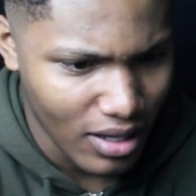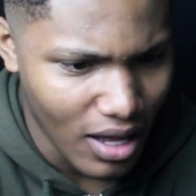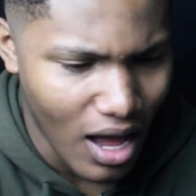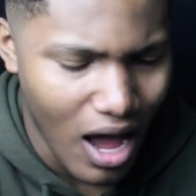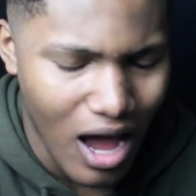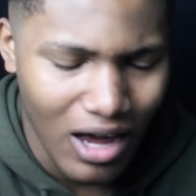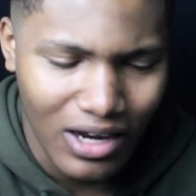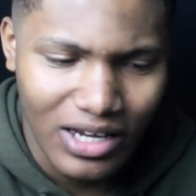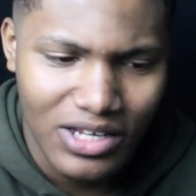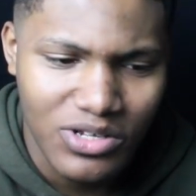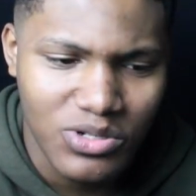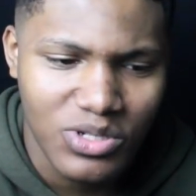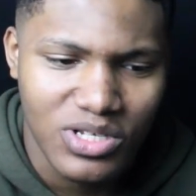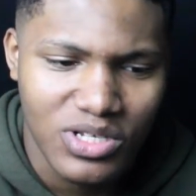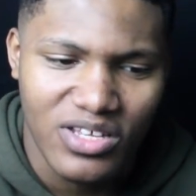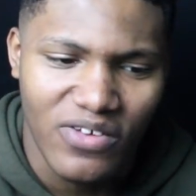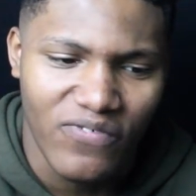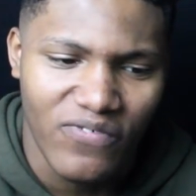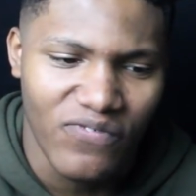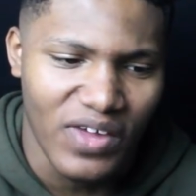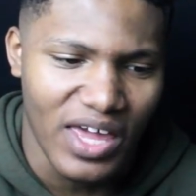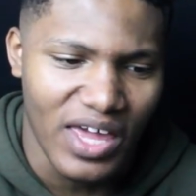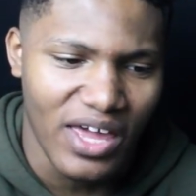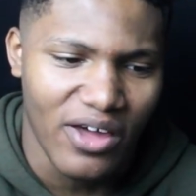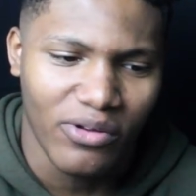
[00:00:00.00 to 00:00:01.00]
Ah, oh, this is
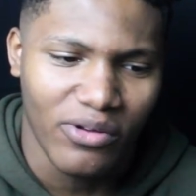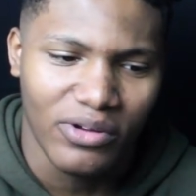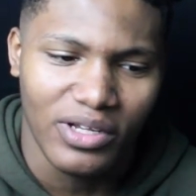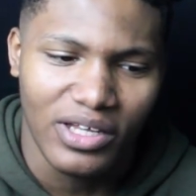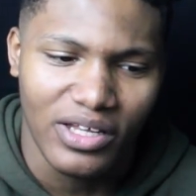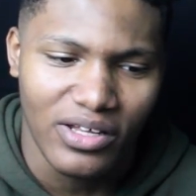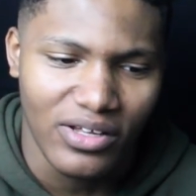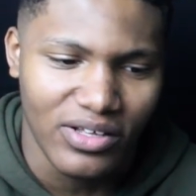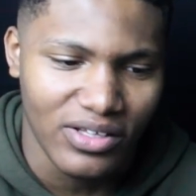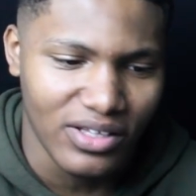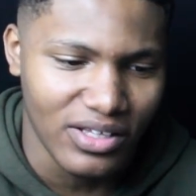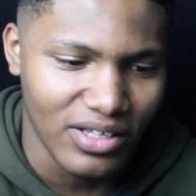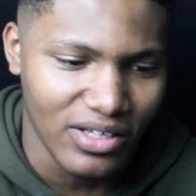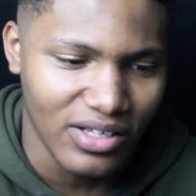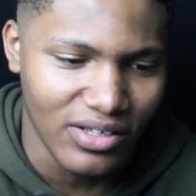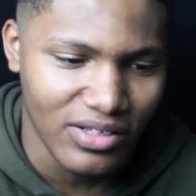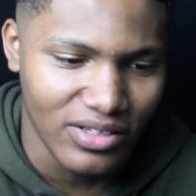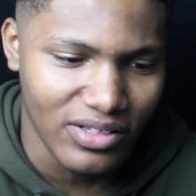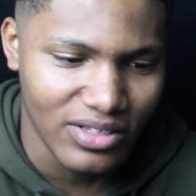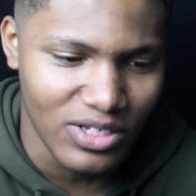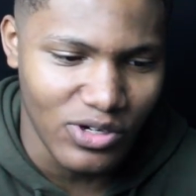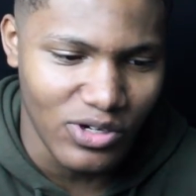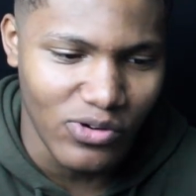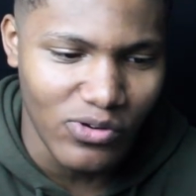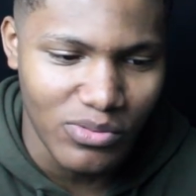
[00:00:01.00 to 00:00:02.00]
the failed
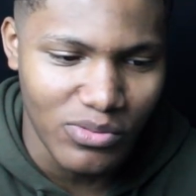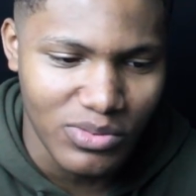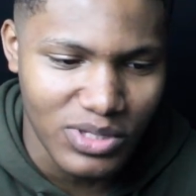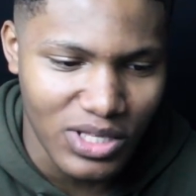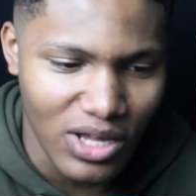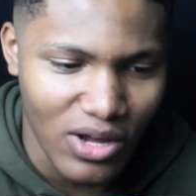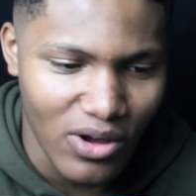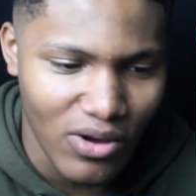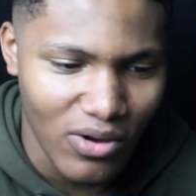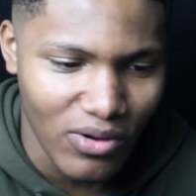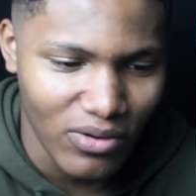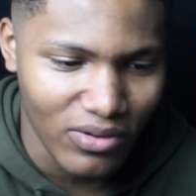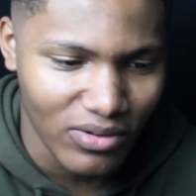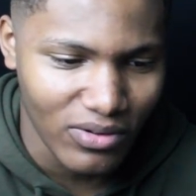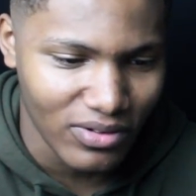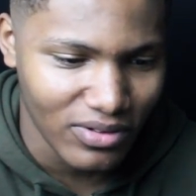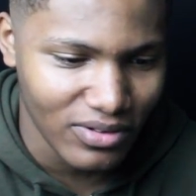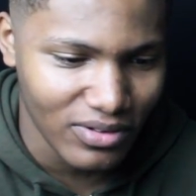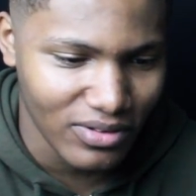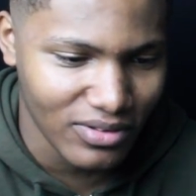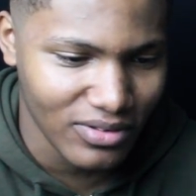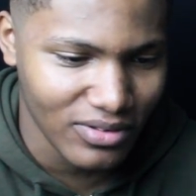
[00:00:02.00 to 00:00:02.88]
the tombstone.